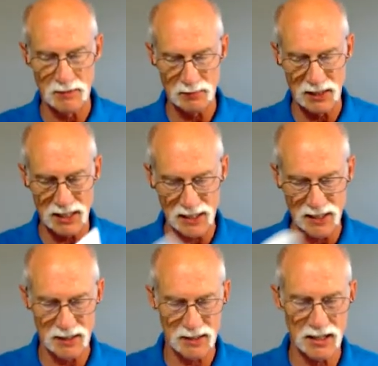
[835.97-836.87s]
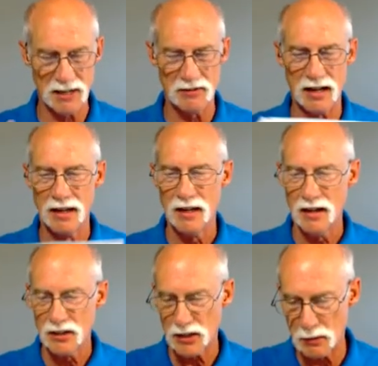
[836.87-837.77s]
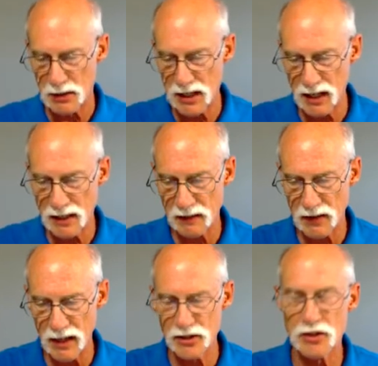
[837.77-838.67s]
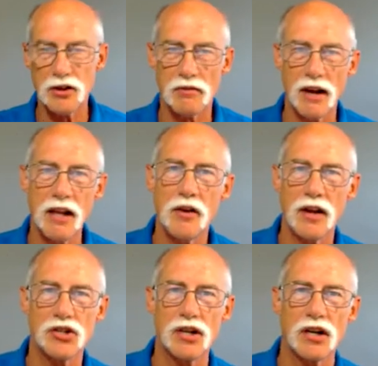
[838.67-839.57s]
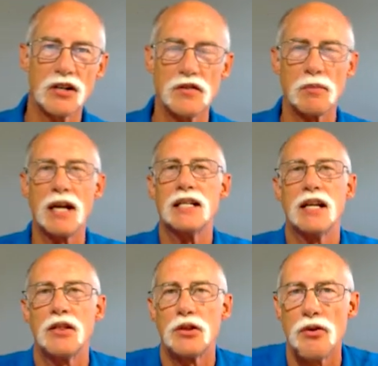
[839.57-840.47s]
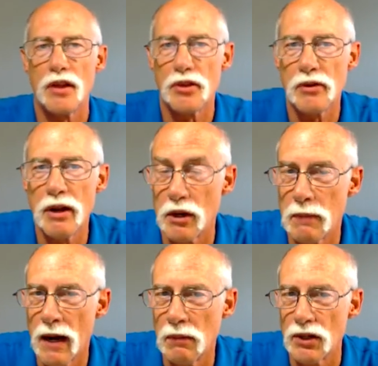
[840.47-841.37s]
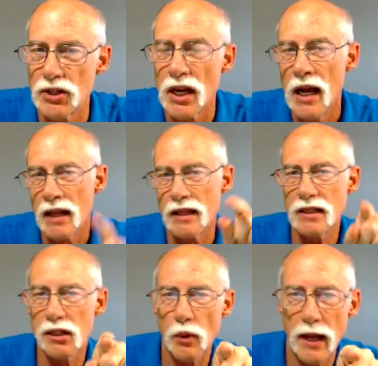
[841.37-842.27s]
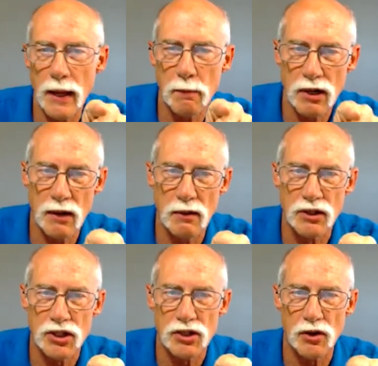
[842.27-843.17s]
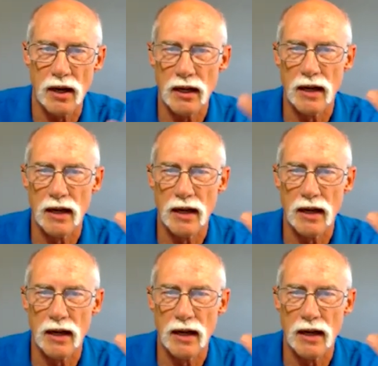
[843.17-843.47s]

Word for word: did the thing right. So the proceedings of the Institute of Radio Engineers from nineteen thirty-three, we published. This is what he published. So I, I